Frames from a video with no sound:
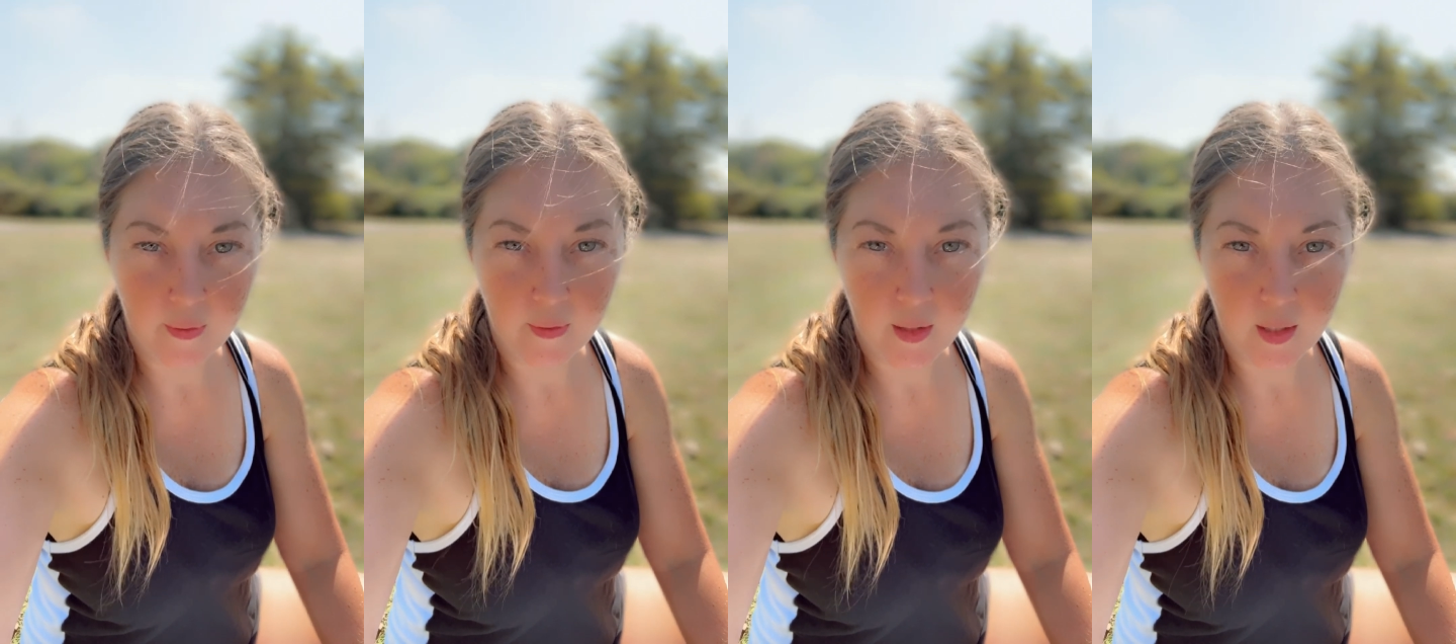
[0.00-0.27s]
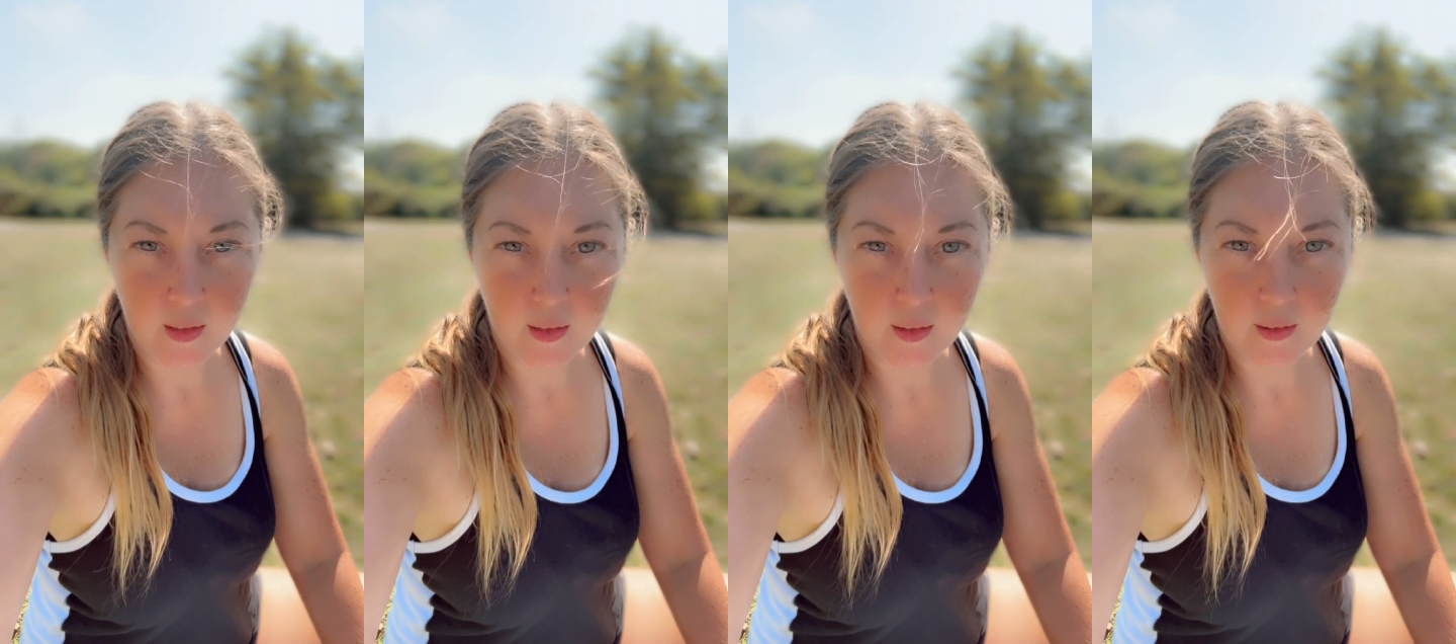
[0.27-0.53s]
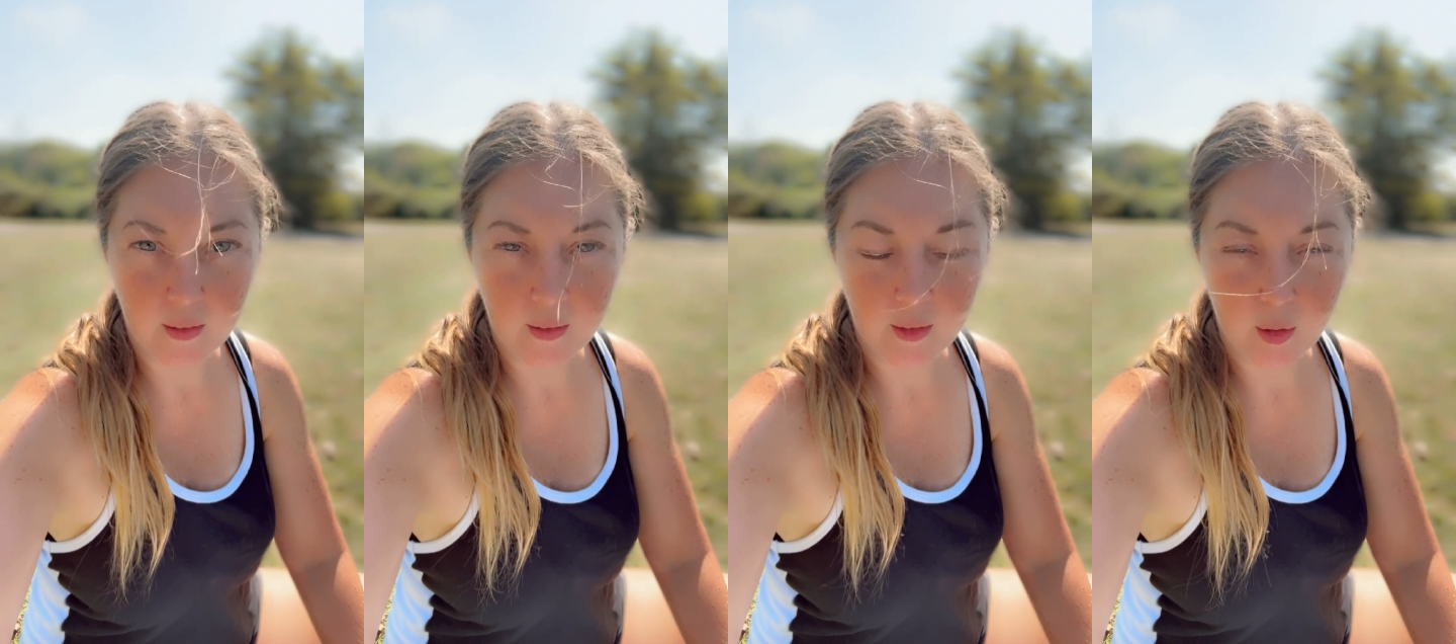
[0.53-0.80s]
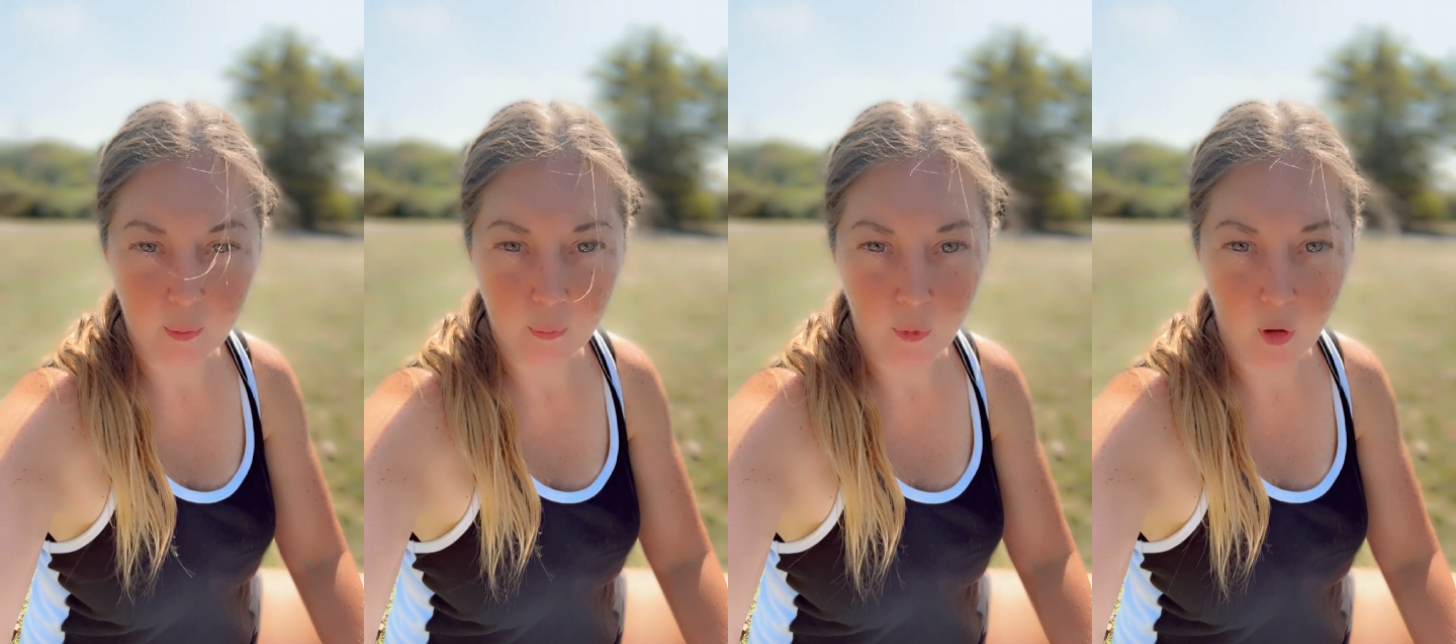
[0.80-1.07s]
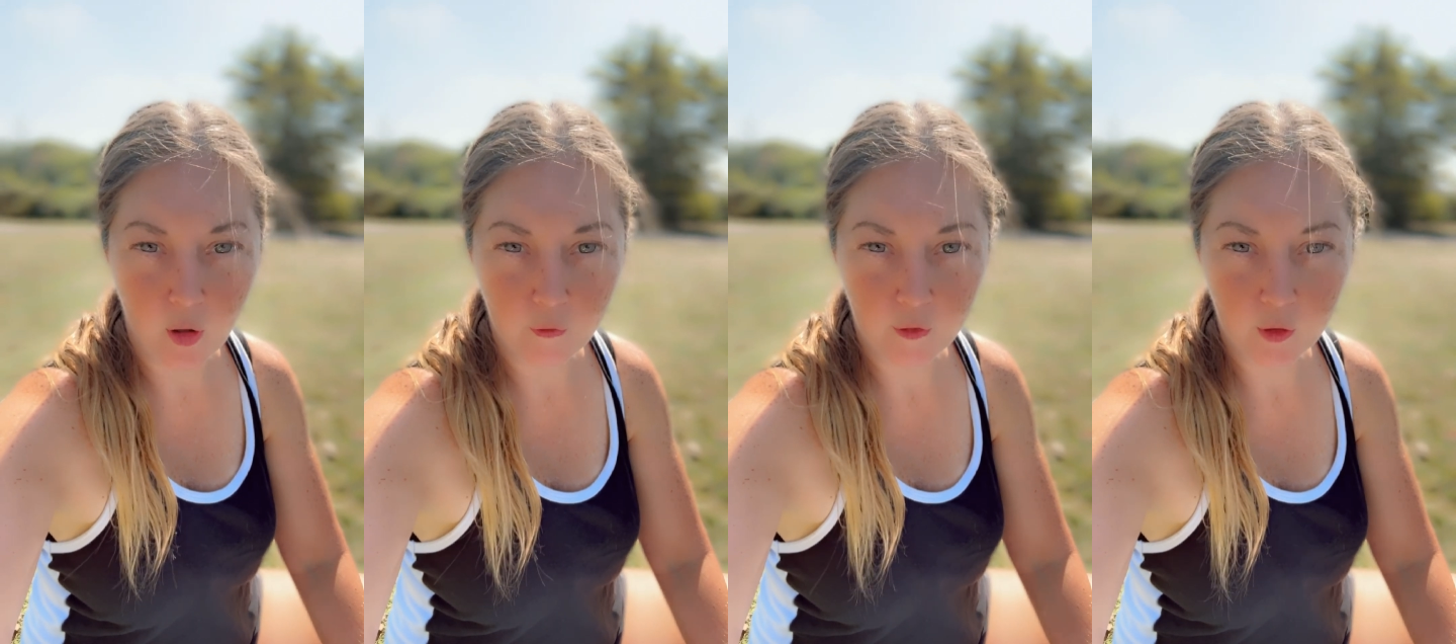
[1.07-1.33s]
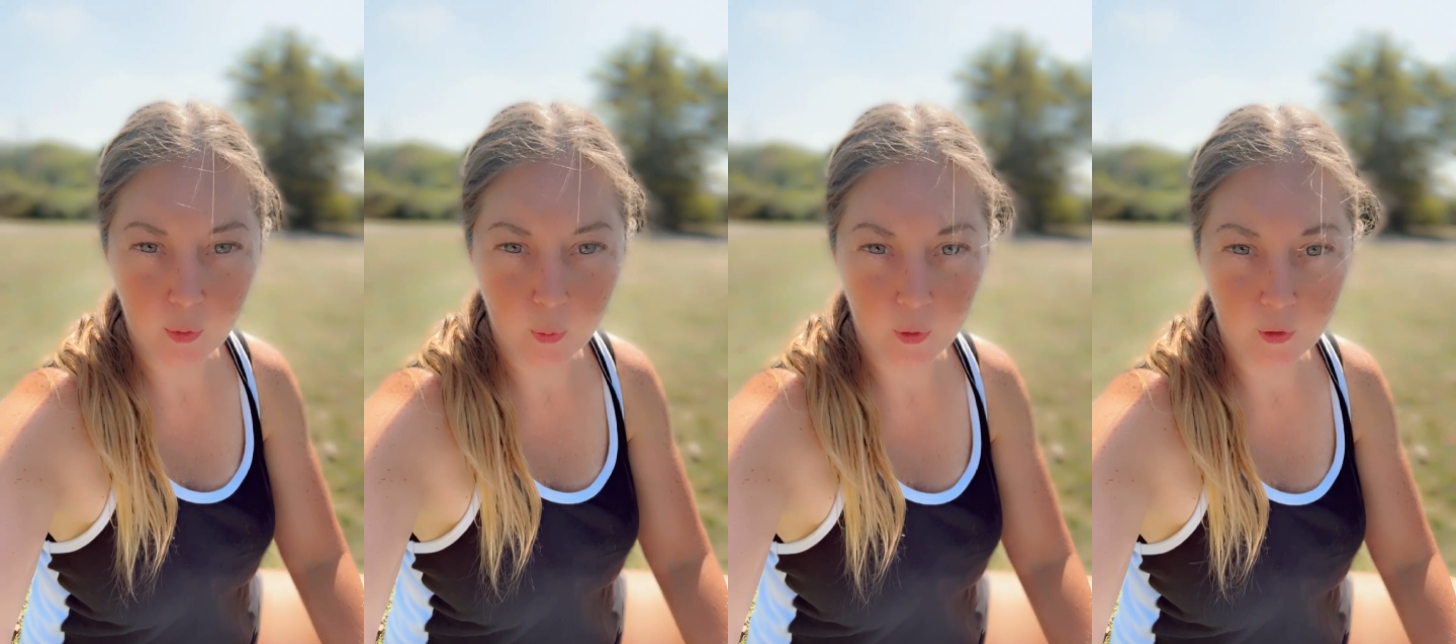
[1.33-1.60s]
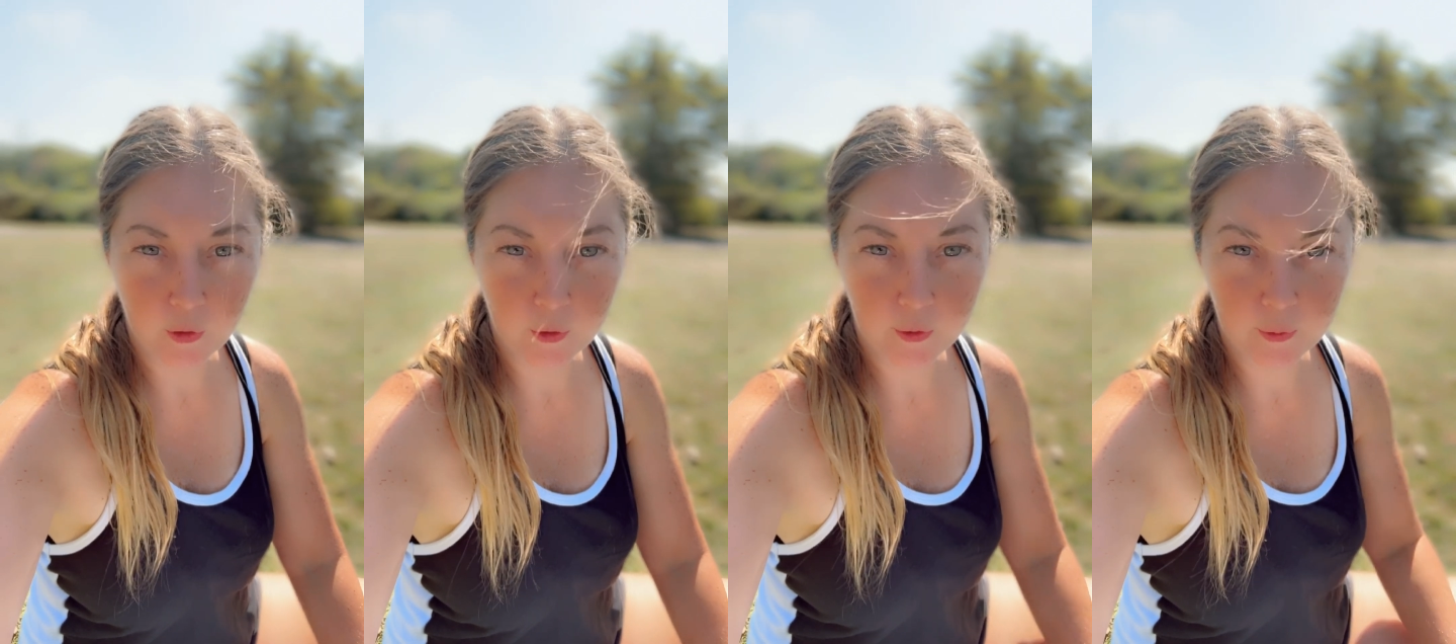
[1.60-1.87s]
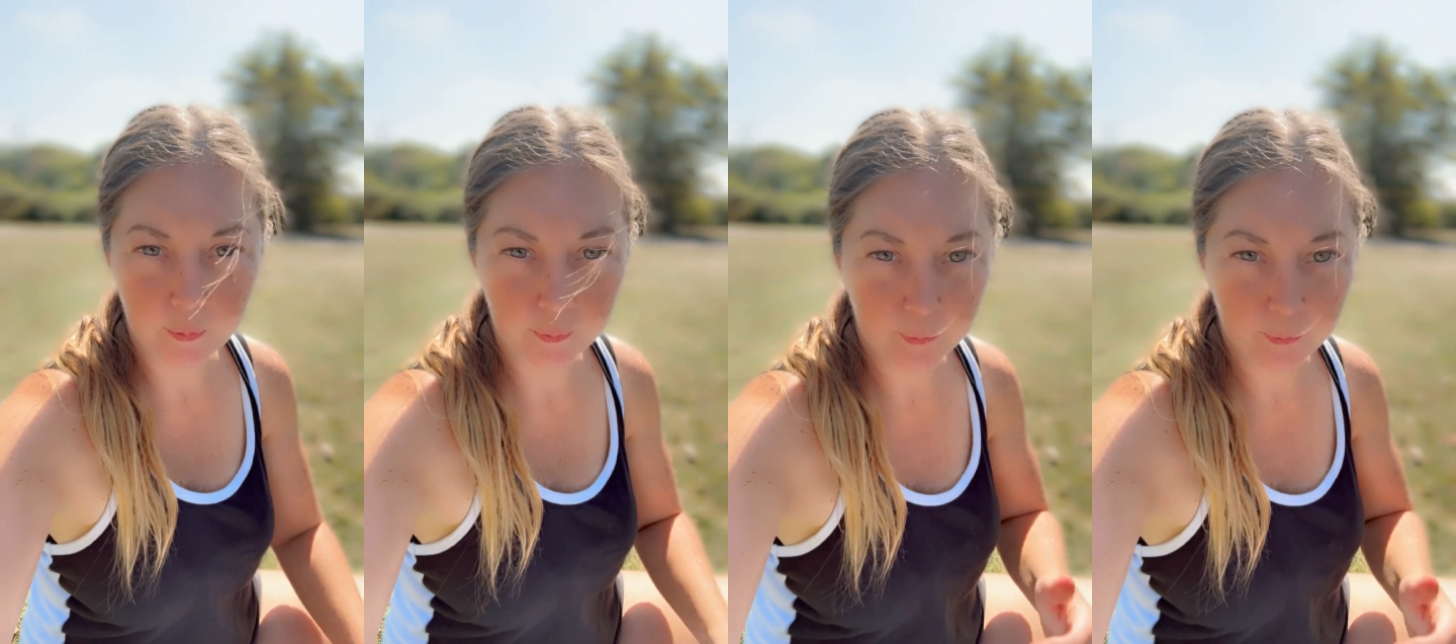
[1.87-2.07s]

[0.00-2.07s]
then some office work,